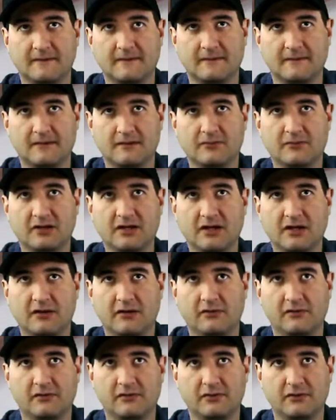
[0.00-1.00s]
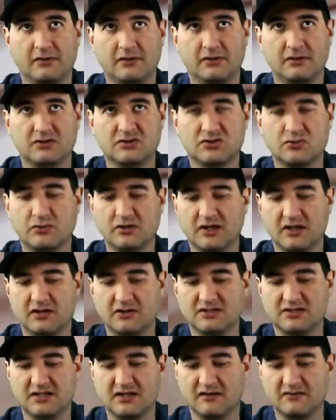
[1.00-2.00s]
There we go. So we got
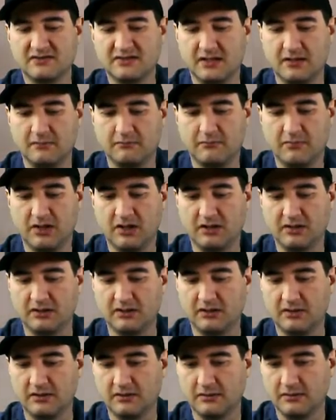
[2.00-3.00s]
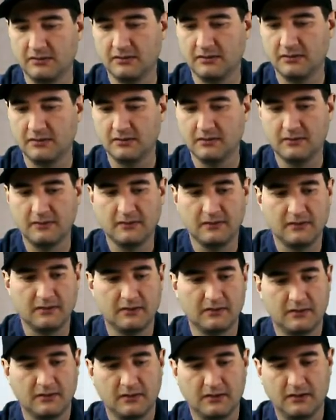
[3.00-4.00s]
ourselves a mug.
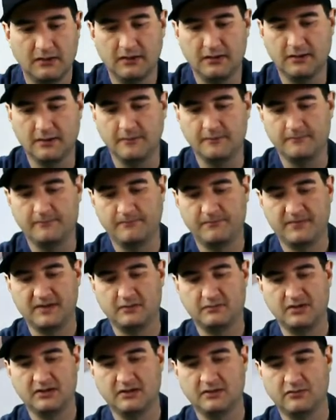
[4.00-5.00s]
Um, I'm gonna